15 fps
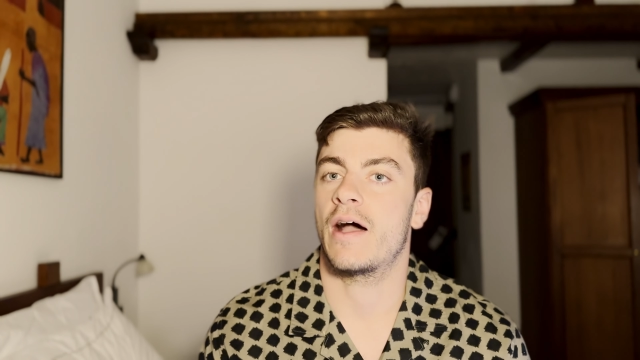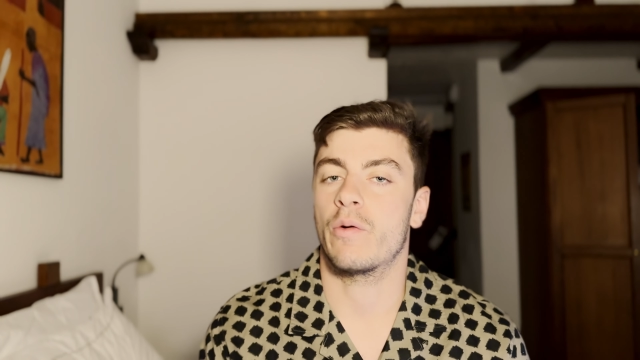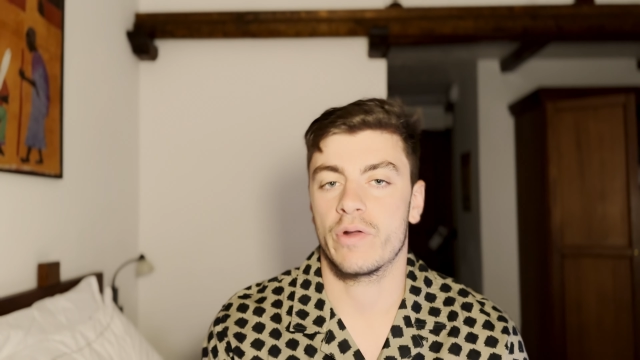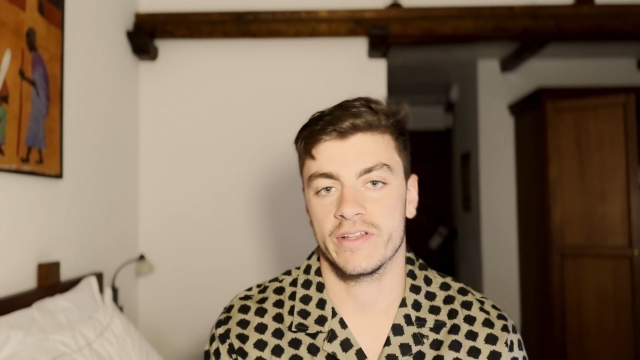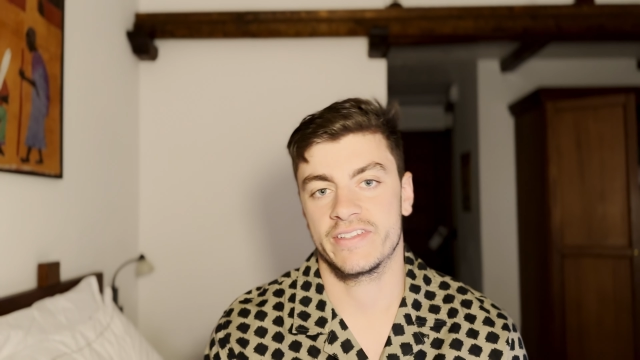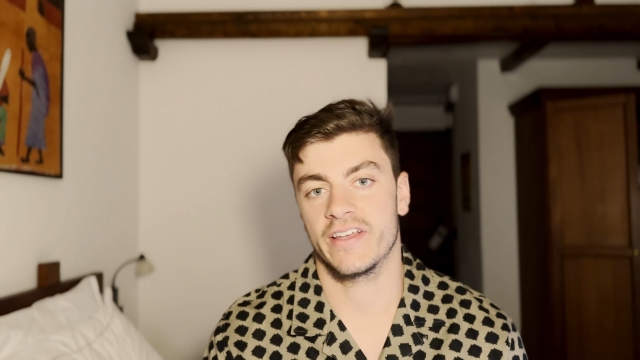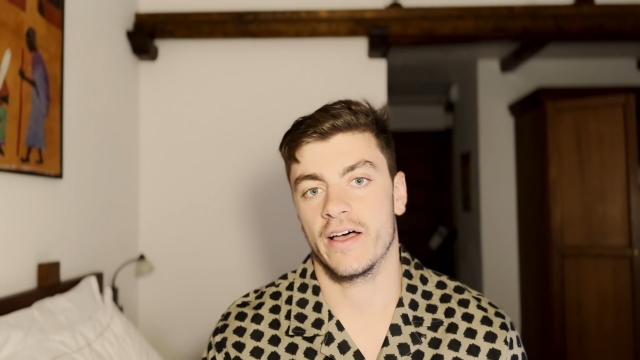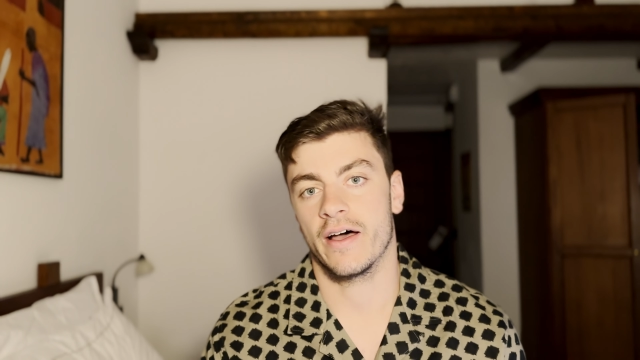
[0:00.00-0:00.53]
I
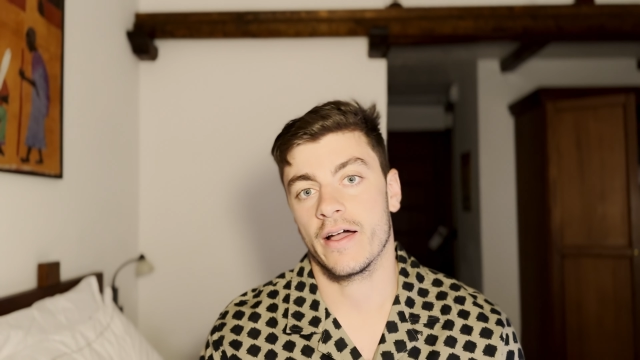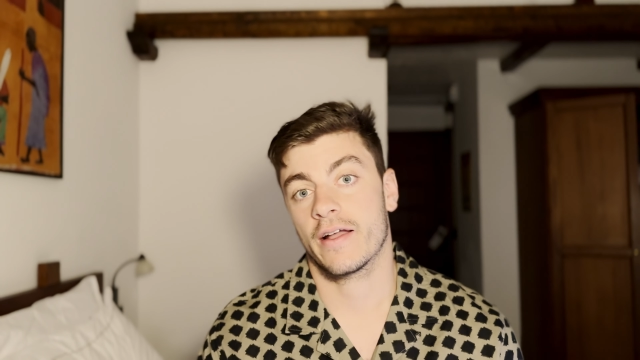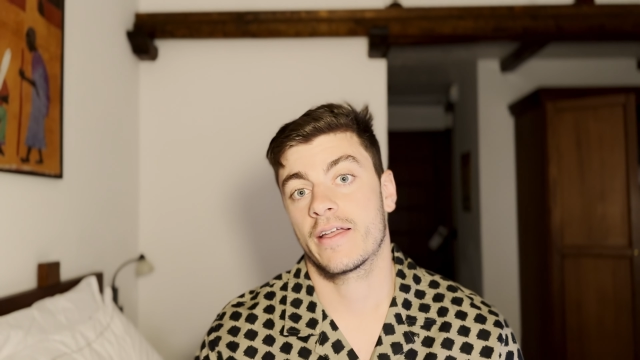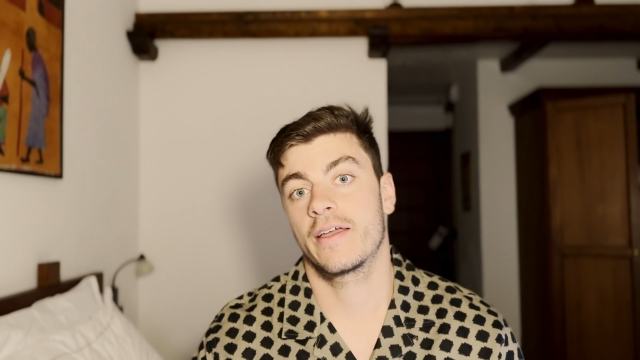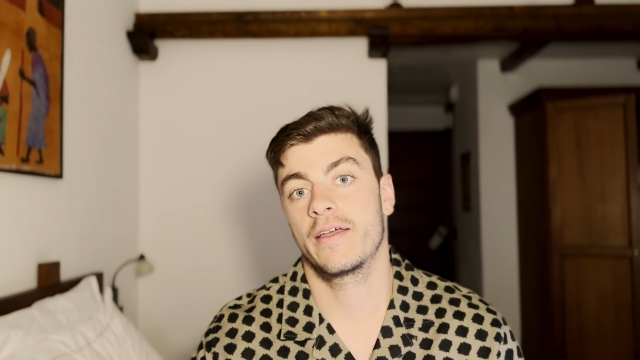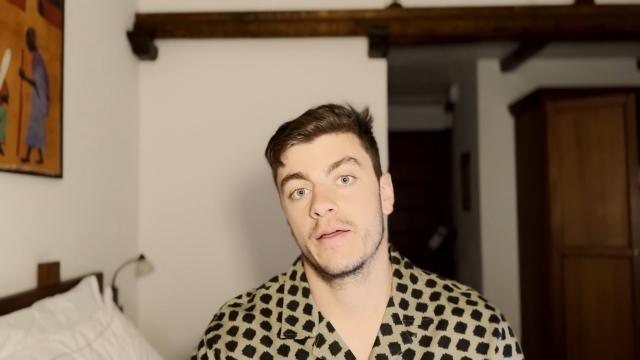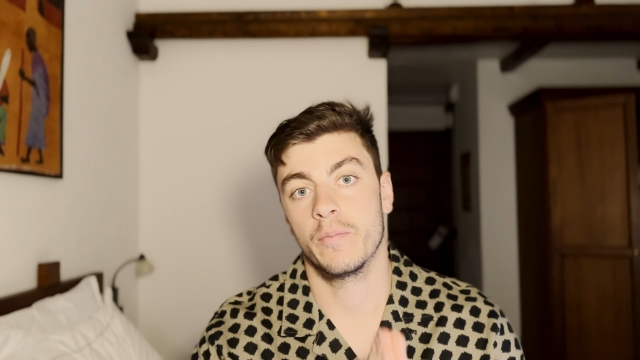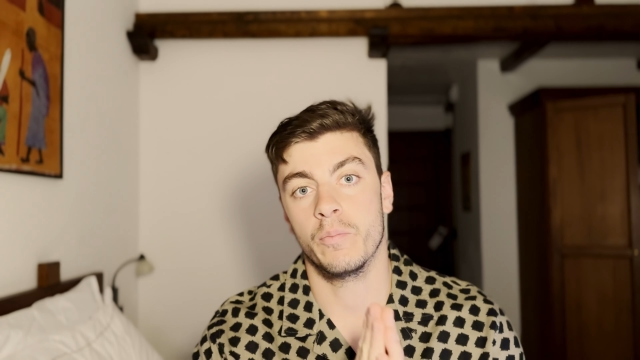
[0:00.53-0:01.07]
want to
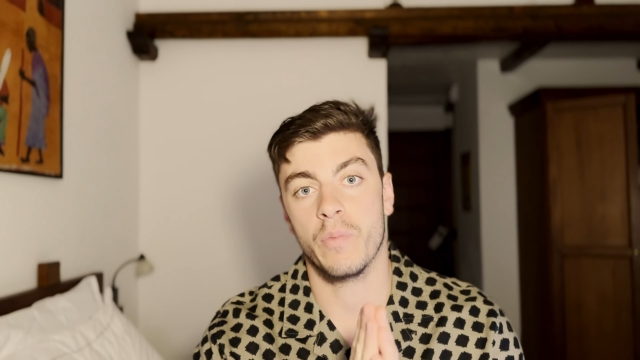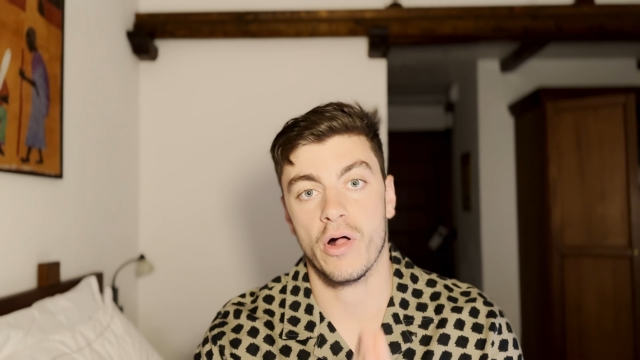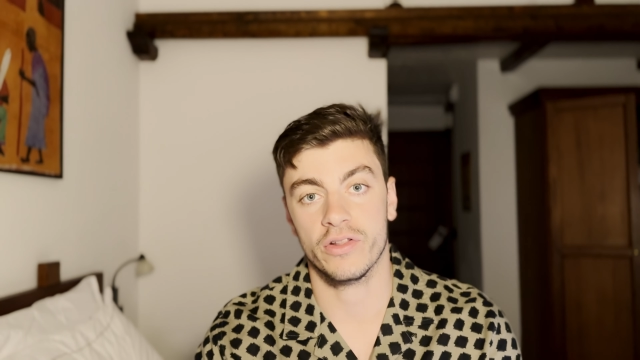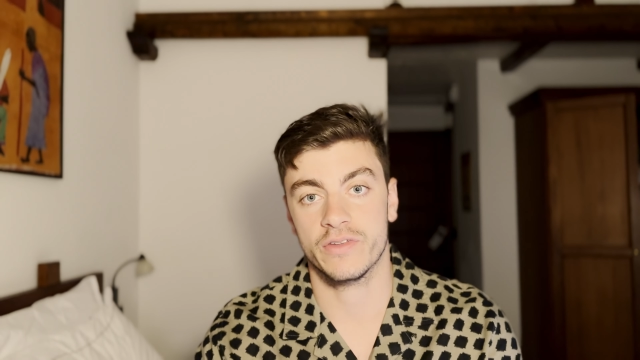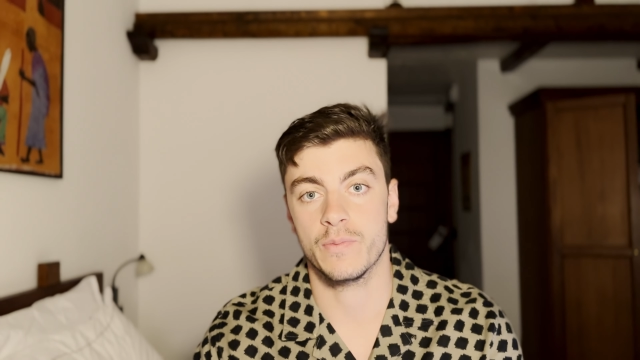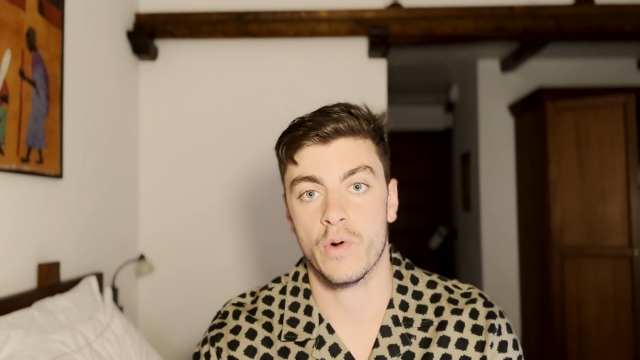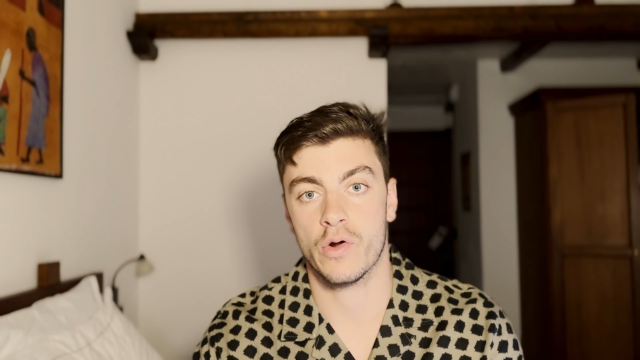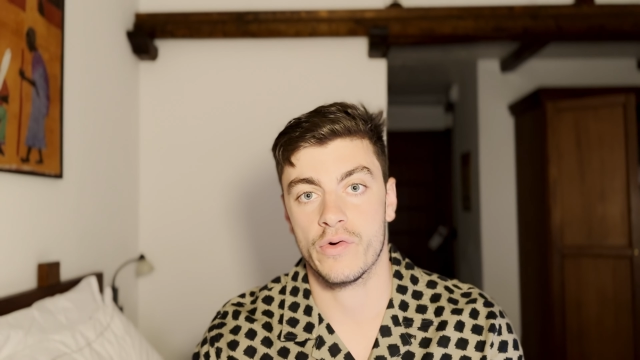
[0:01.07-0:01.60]
talk
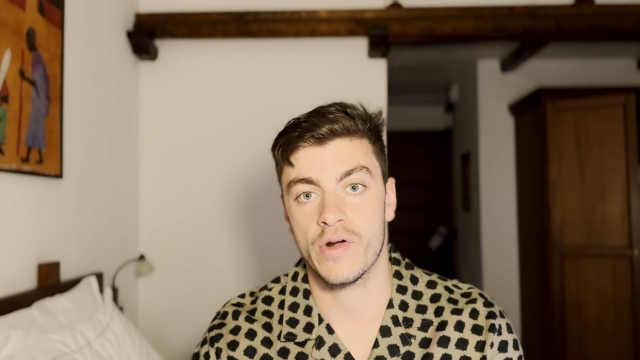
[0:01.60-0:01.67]
Baltimore